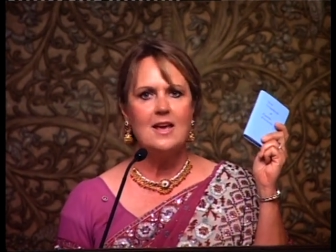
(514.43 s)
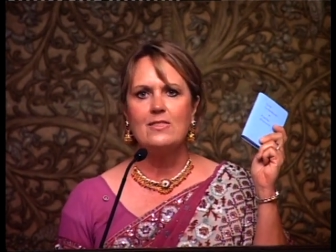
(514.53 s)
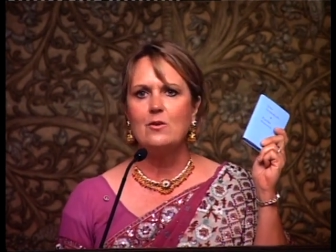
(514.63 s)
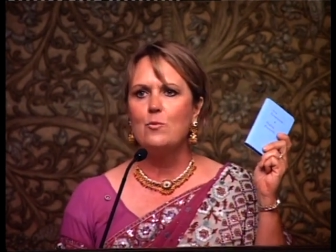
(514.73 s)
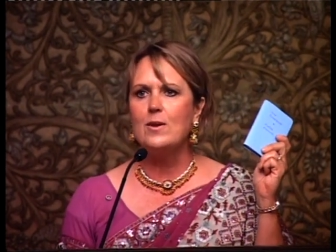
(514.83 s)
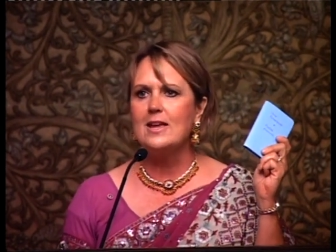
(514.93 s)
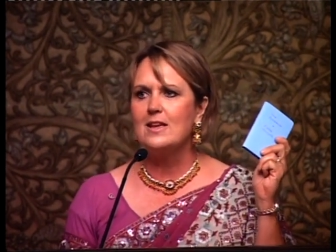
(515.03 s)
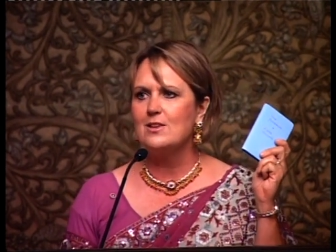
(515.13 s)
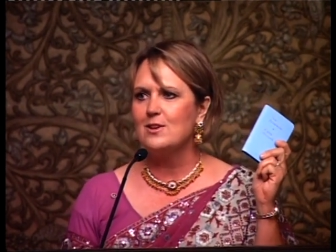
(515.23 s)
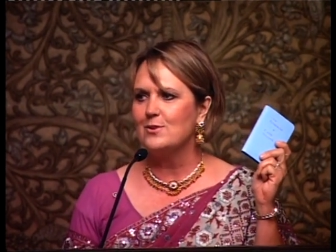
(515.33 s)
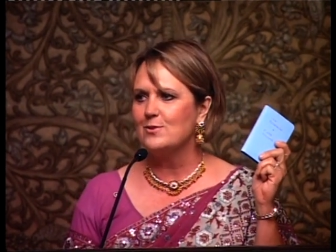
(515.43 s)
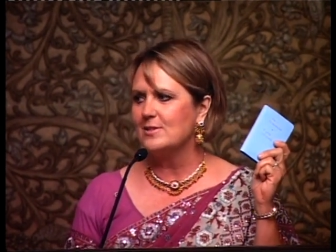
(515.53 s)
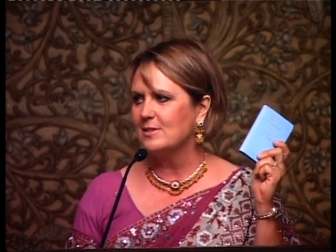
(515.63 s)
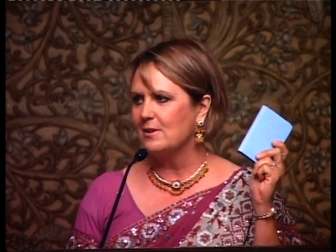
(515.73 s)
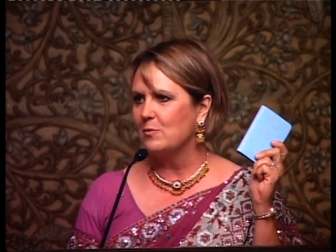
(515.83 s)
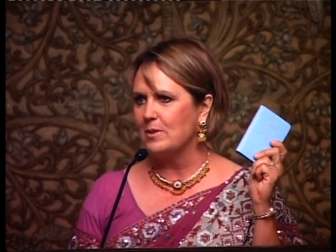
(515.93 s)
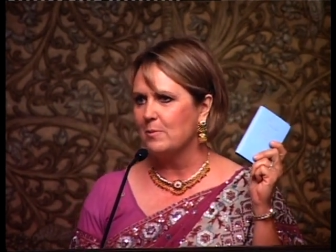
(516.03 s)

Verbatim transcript: that we can use with a